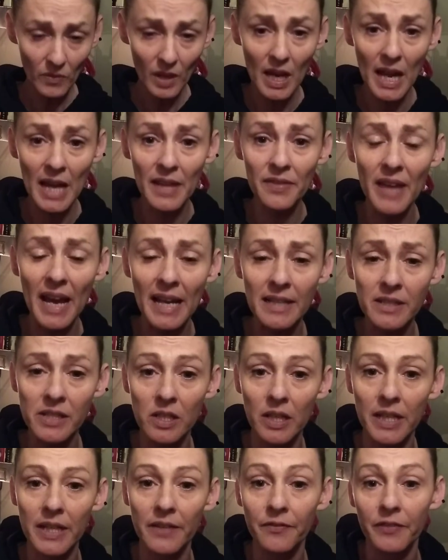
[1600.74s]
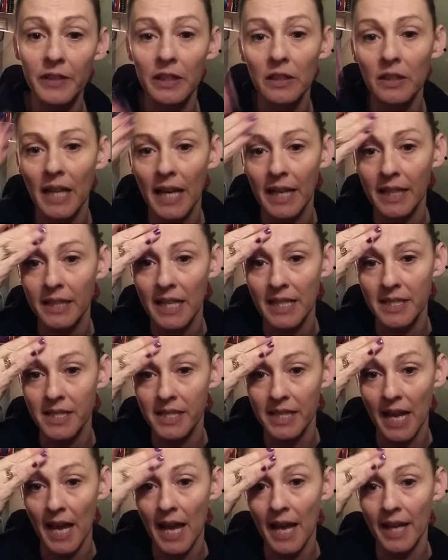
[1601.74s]
And that's going to feel like that's
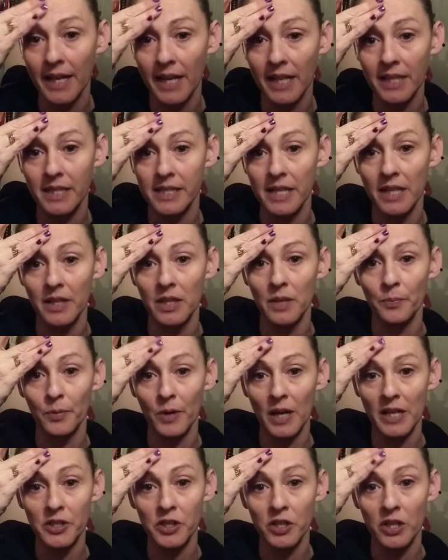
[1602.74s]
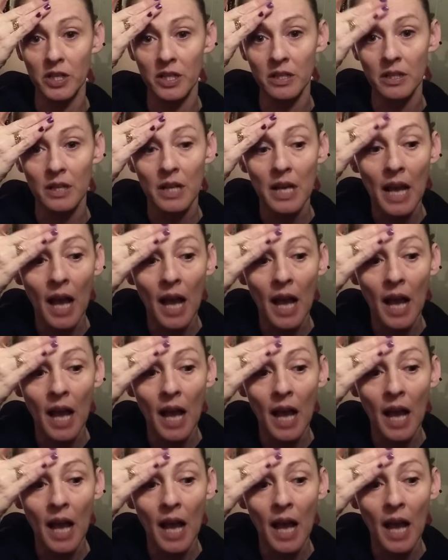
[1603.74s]
the headaches and the pressure